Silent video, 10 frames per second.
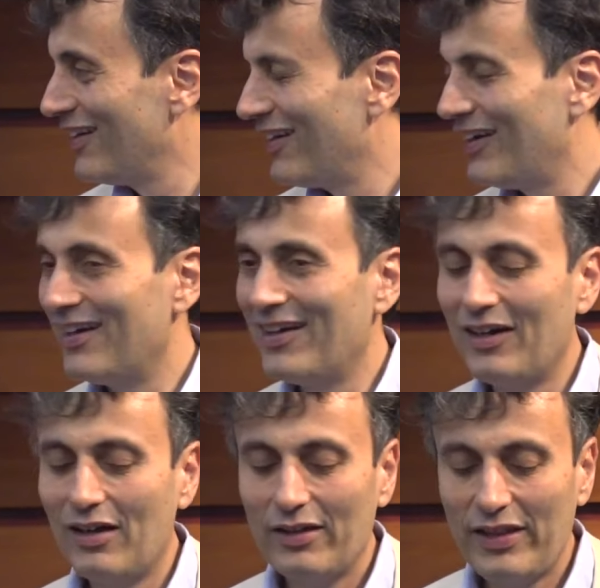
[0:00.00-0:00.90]

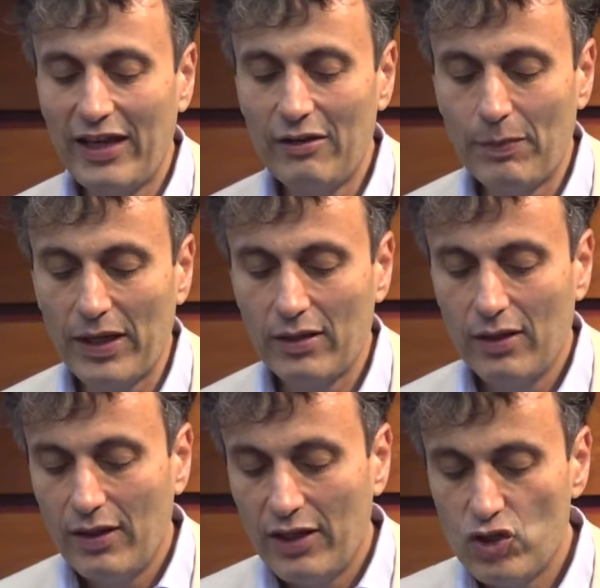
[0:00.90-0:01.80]
there.
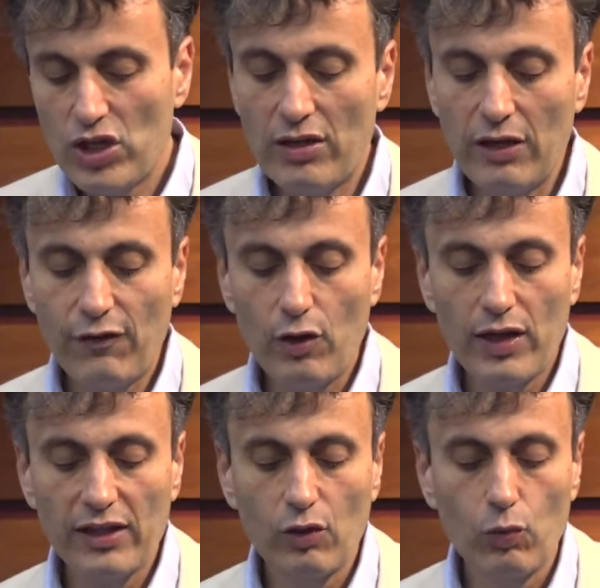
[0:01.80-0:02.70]
But generally, if you
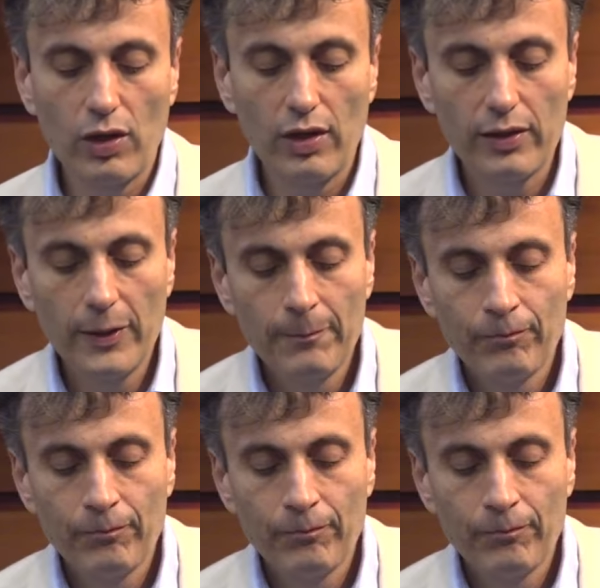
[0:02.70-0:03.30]
look at the world,